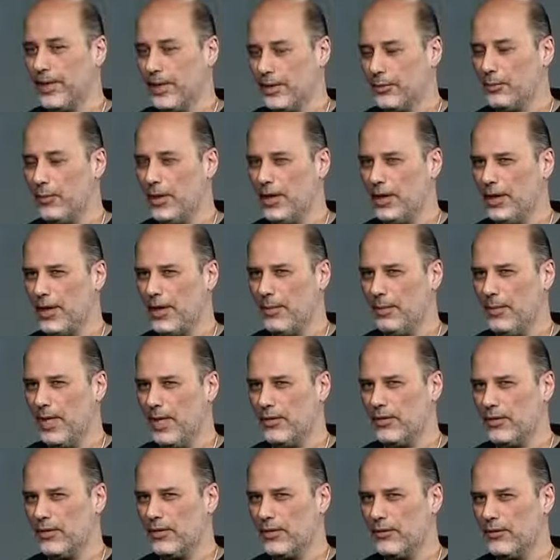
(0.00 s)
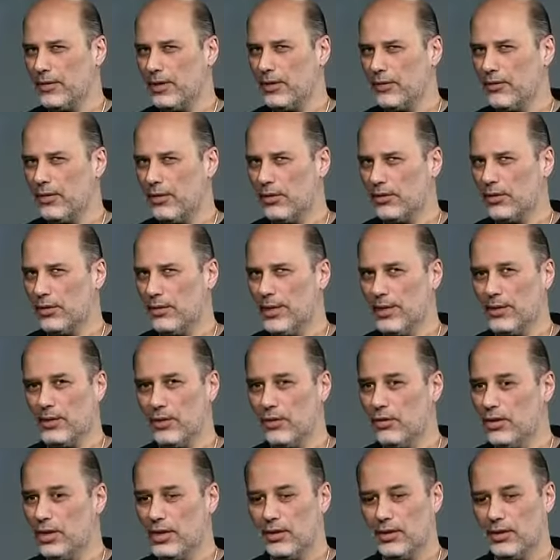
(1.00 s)
That's part of that matrix of control, to make
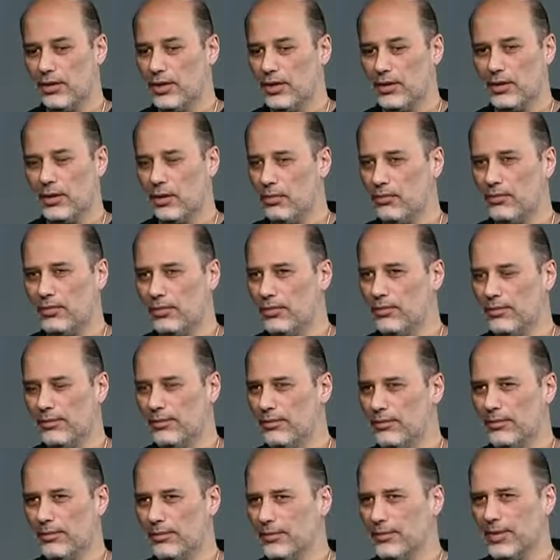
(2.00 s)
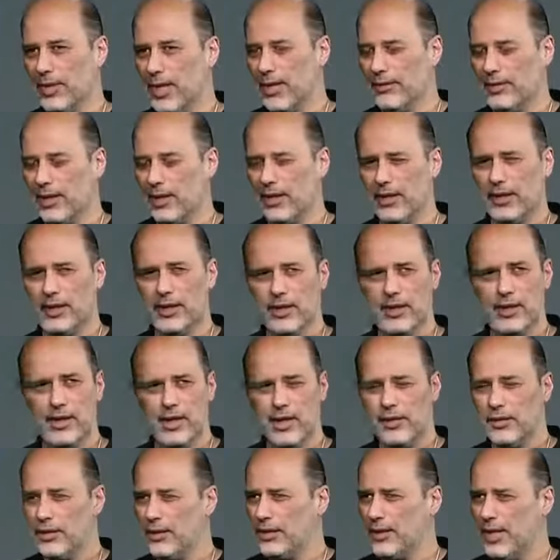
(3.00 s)
sure that you just don't have an
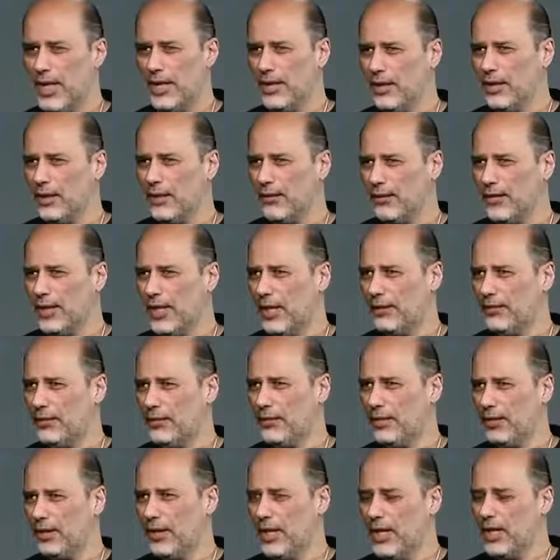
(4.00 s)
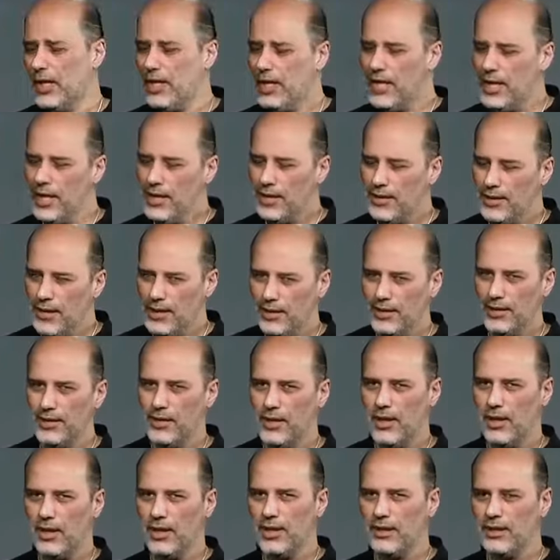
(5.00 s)
understanding of selfhood.
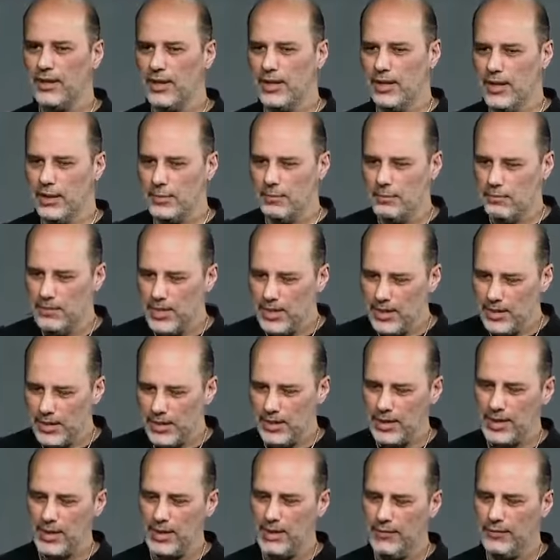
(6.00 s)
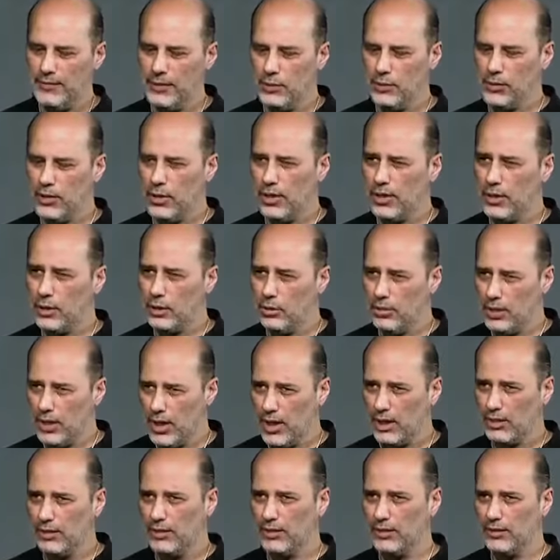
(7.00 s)
This knowledge that immediately, if you call it
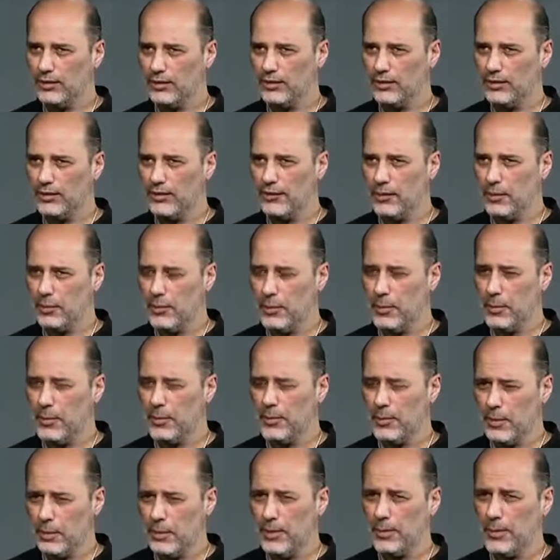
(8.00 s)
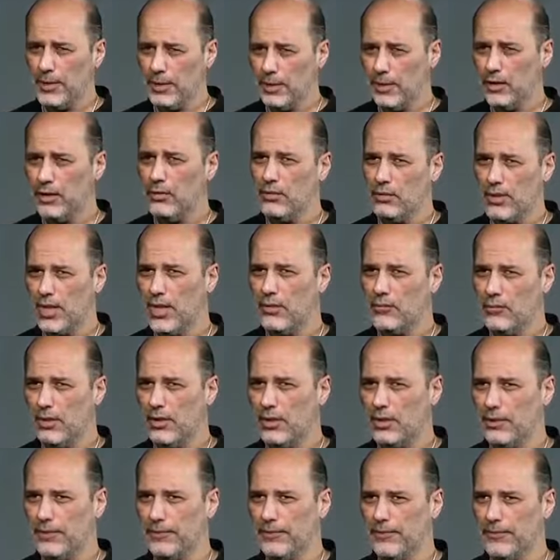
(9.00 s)
occult, if you permit me to use that
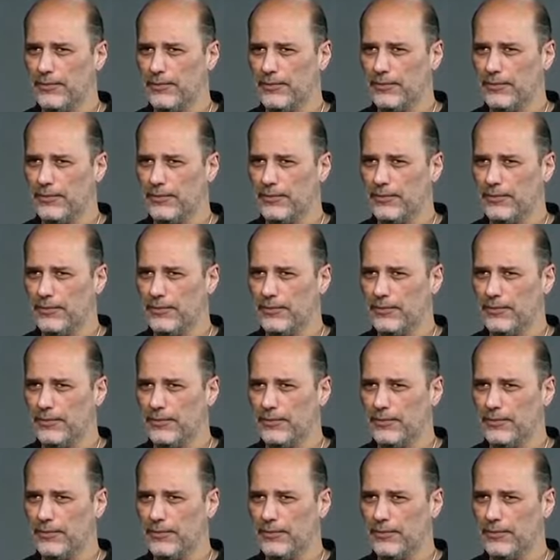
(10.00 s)
word,